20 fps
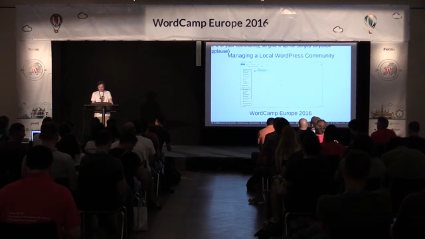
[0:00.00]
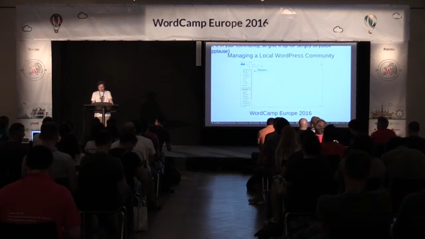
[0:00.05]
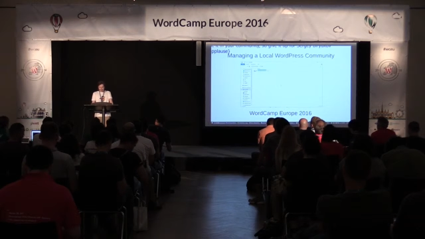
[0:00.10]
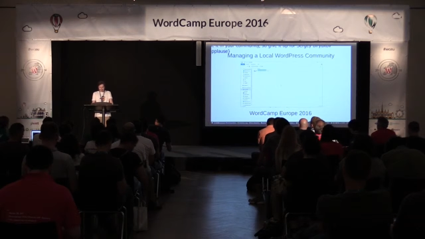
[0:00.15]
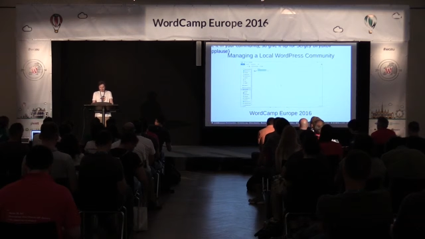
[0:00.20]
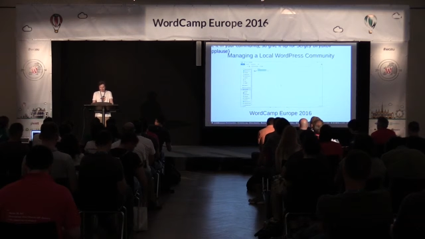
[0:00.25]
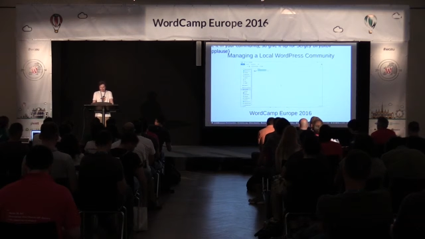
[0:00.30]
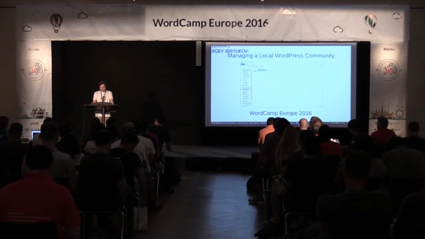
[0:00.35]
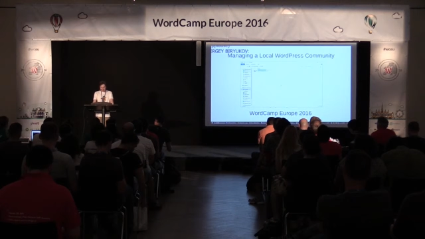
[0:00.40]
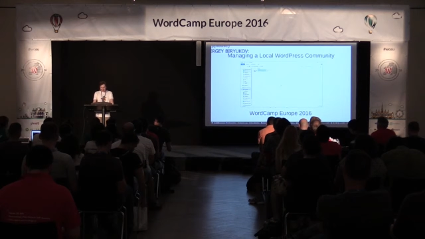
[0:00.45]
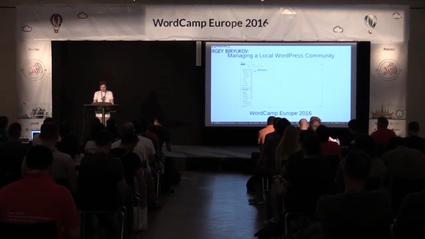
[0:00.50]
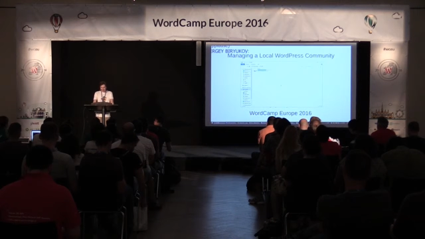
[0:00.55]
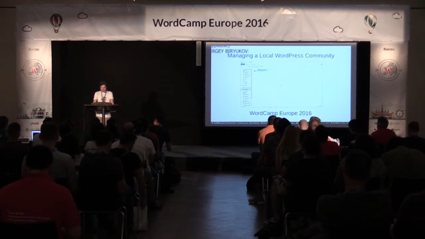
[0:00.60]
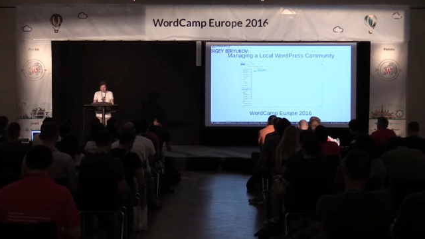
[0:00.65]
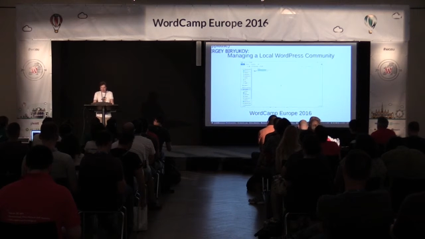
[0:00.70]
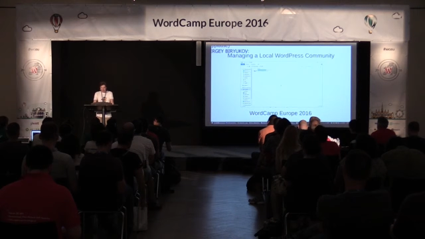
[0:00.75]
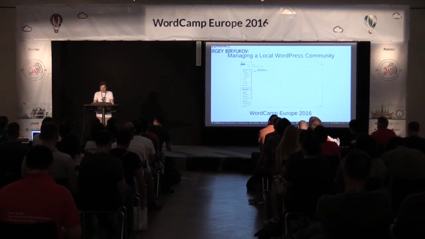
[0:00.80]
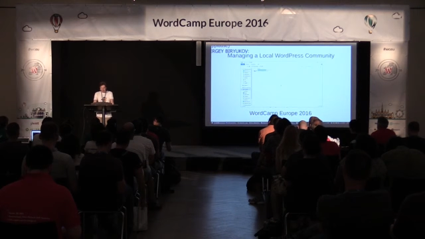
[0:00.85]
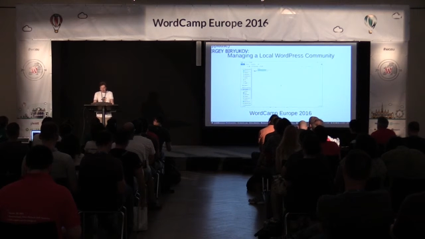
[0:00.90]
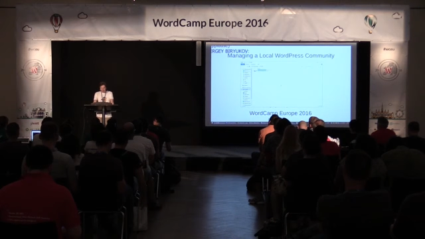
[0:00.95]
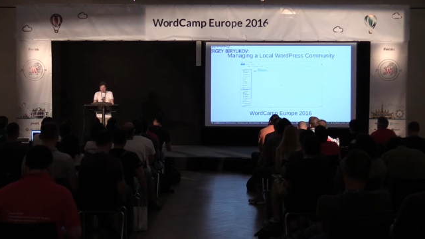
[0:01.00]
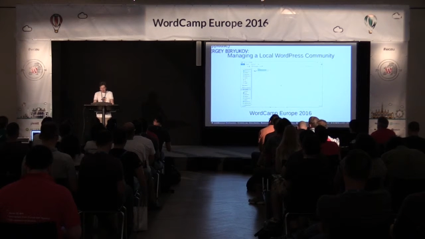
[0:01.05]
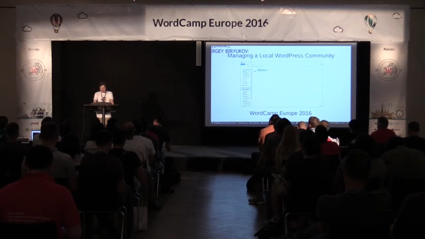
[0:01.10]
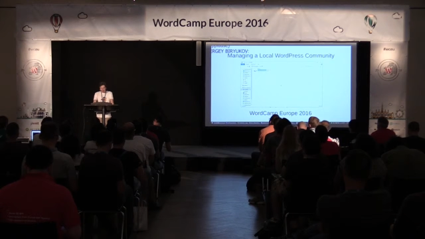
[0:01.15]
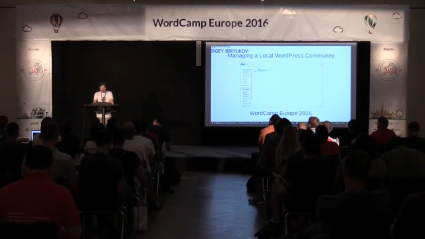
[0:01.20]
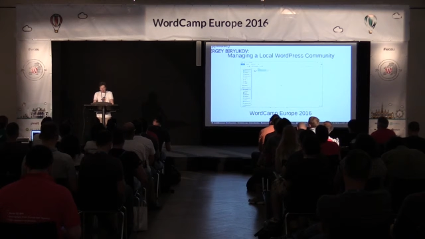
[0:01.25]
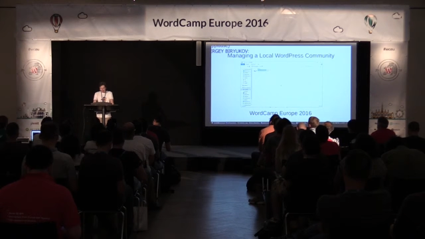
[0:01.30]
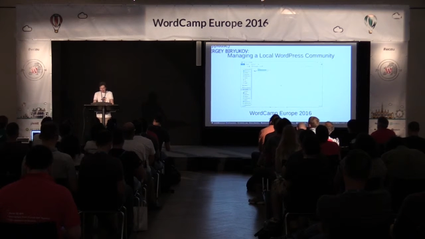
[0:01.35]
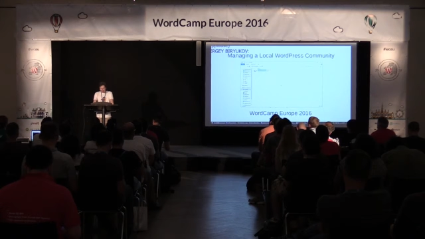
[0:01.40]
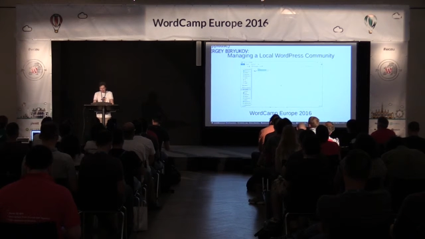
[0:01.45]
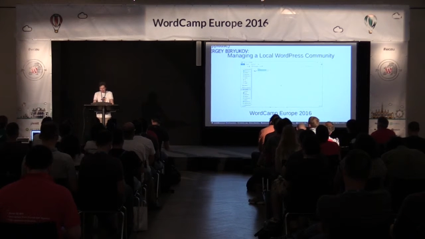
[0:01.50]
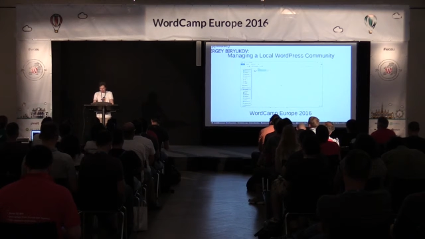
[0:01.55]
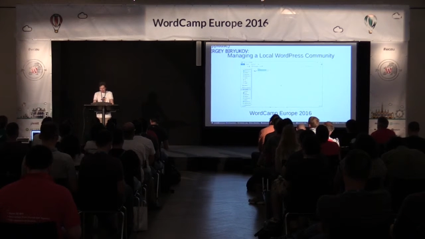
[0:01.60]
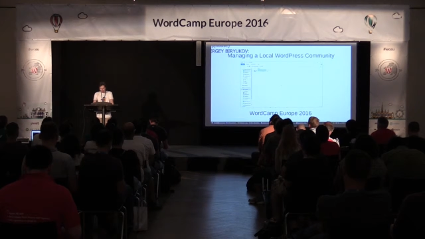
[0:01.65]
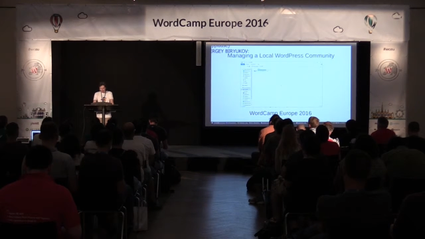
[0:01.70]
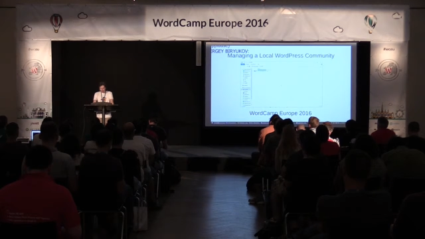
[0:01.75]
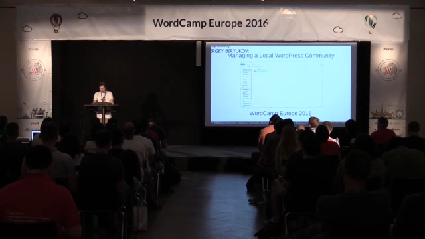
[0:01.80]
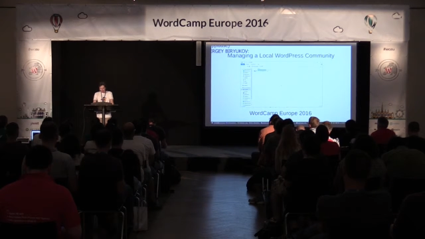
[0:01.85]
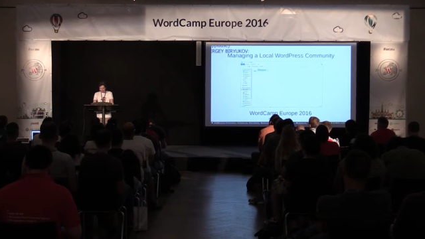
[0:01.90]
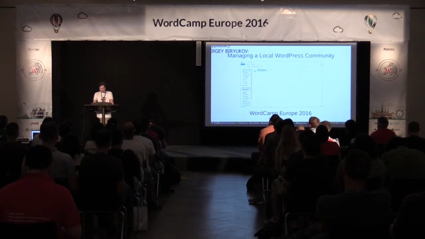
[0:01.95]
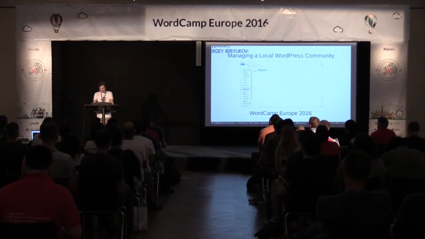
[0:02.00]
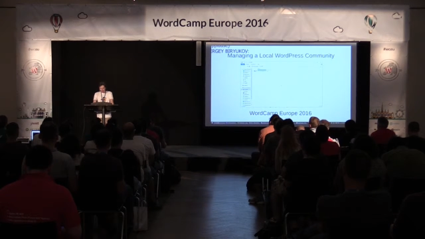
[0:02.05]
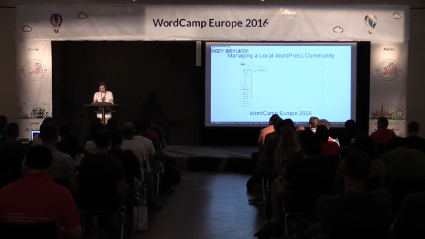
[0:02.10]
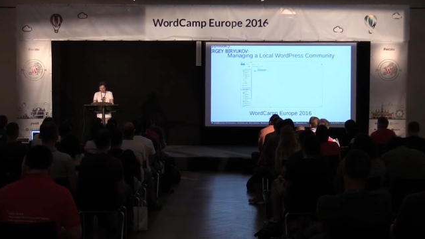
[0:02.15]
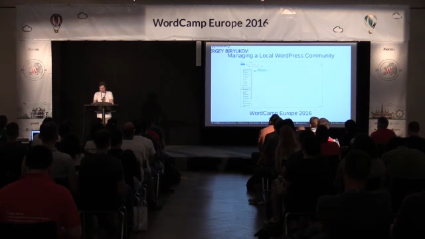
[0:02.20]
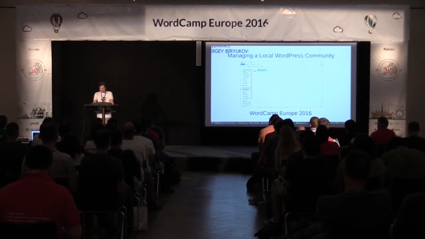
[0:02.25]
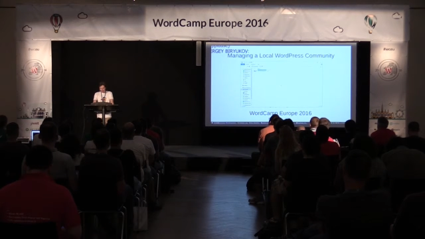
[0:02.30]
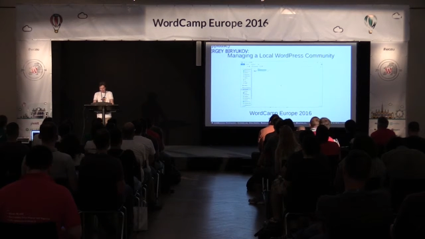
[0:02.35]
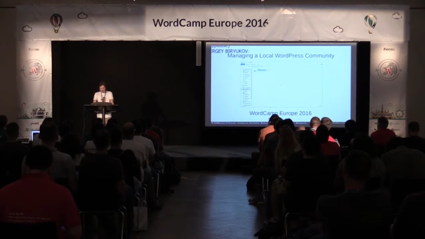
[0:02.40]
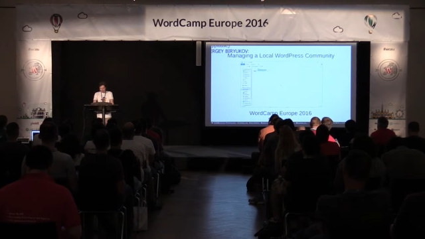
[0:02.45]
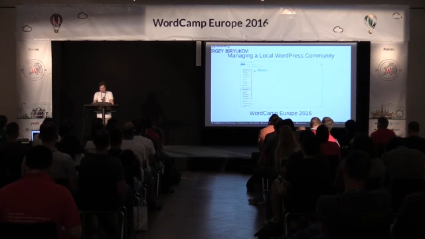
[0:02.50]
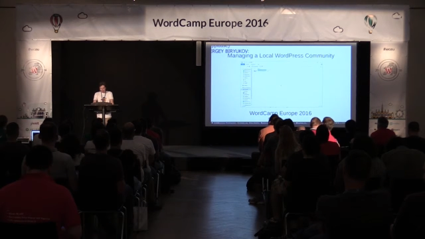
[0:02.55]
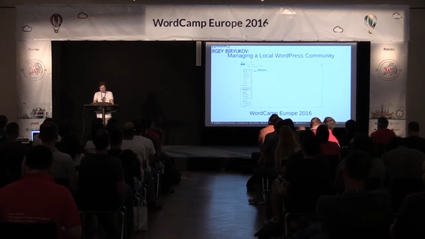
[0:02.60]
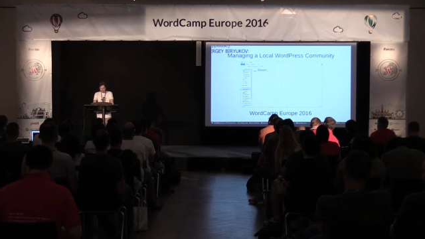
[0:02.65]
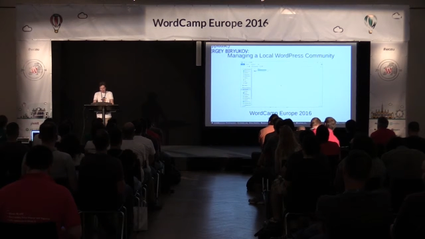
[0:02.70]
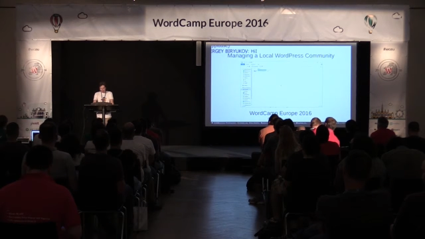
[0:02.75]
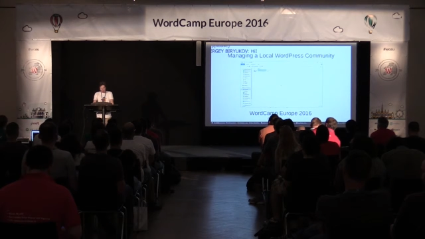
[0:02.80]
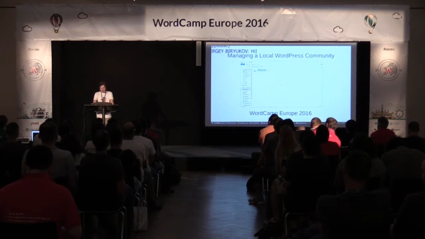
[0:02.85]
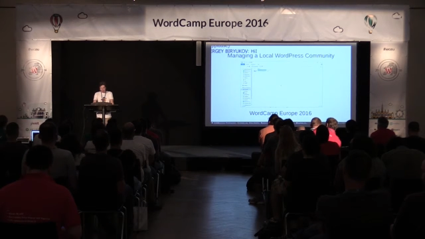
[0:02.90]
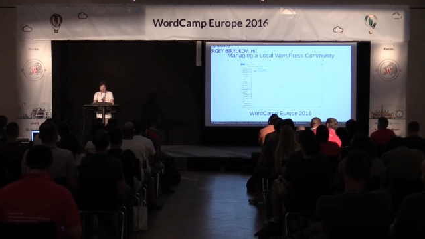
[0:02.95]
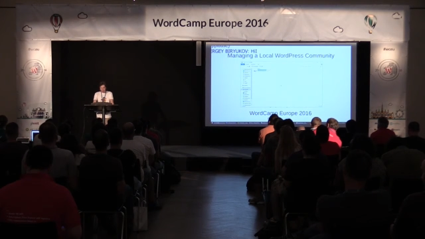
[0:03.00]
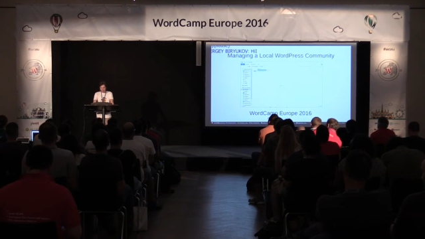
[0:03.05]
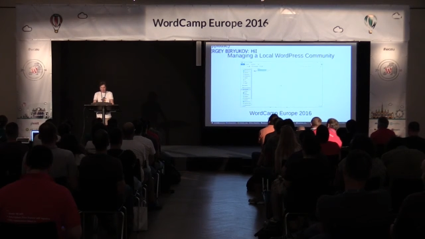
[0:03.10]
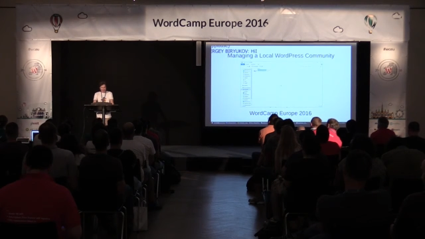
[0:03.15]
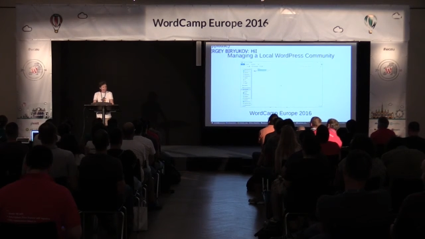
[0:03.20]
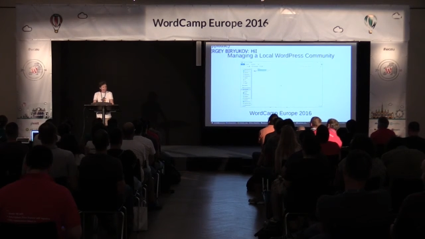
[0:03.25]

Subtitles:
No face is visible, so there are no lips to read.